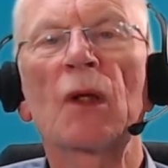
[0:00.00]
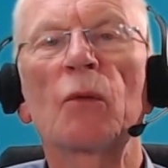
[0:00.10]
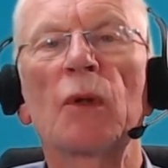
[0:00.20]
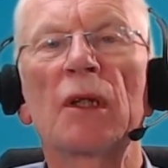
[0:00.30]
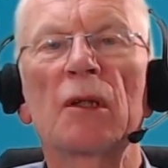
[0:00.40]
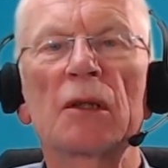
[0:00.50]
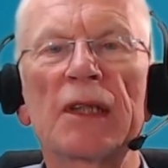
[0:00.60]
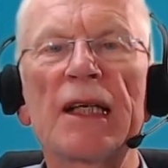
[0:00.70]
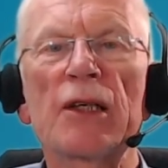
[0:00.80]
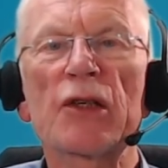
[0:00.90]
will
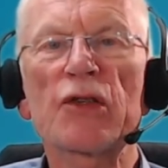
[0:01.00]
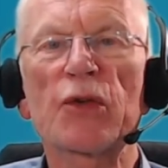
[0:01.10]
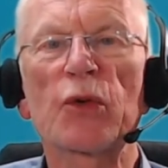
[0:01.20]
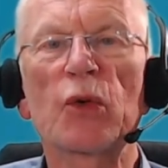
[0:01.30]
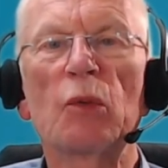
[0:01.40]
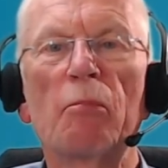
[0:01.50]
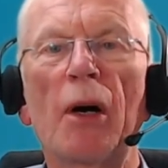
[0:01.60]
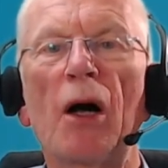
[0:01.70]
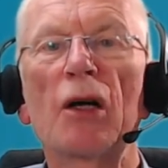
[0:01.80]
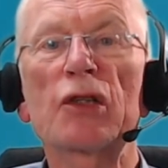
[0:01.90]
take us through
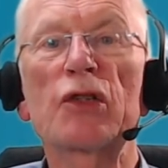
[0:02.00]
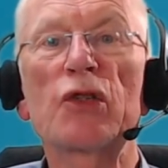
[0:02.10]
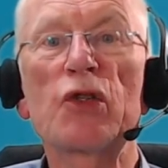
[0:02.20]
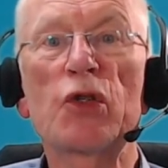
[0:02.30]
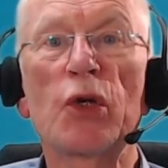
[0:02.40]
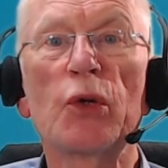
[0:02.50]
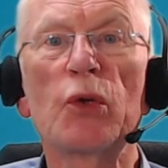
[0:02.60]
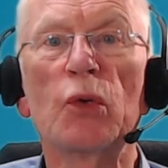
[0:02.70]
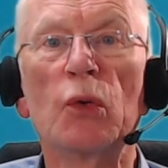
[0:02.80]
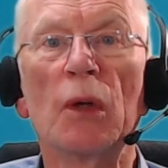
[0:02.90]
part
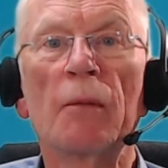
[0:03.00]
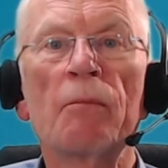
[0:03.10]
two,